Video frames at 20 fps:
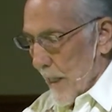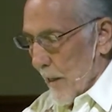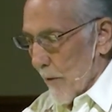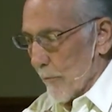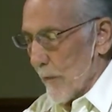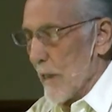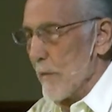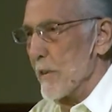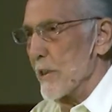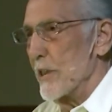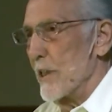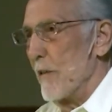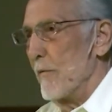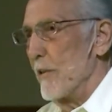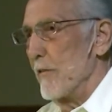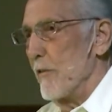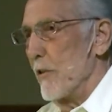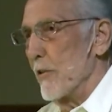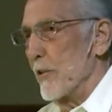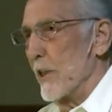Maybe some
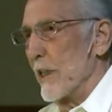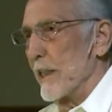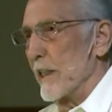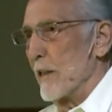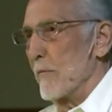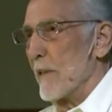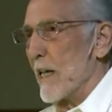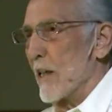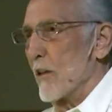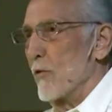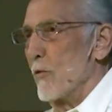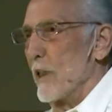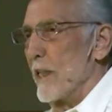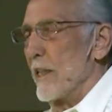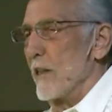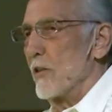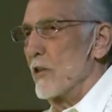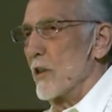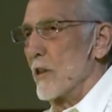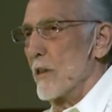of you thinking about
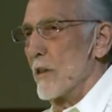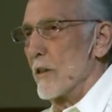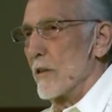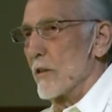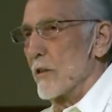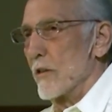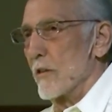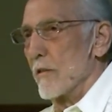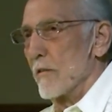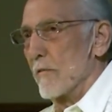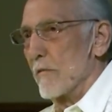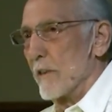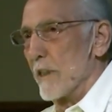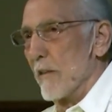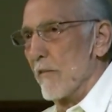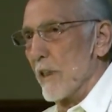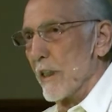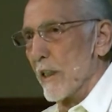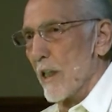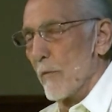quitting church,
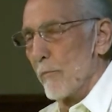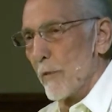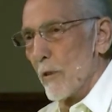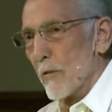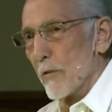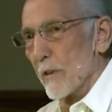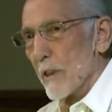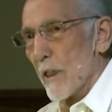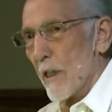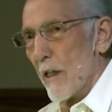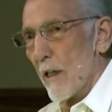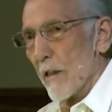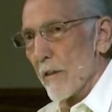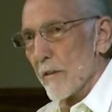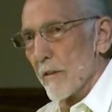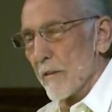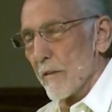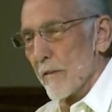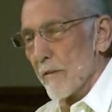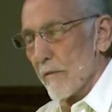giving up on
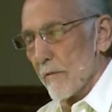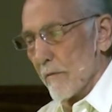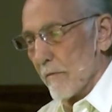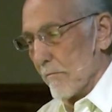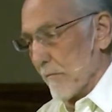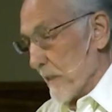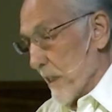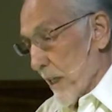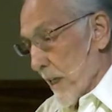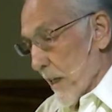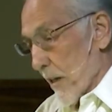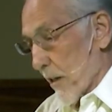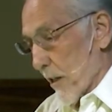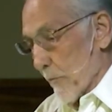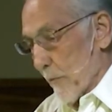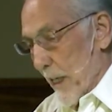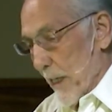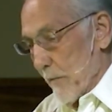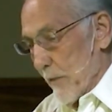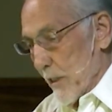God. Or
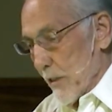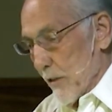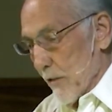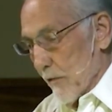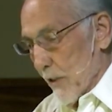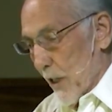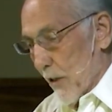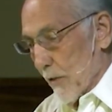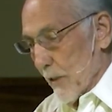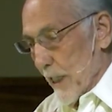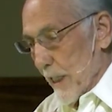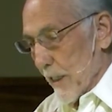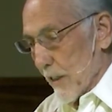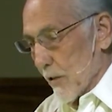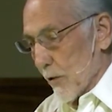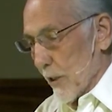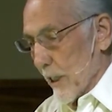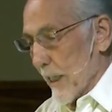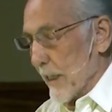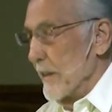maybe you've already
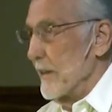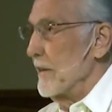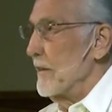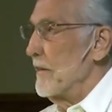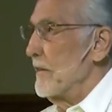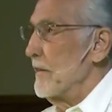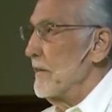quit.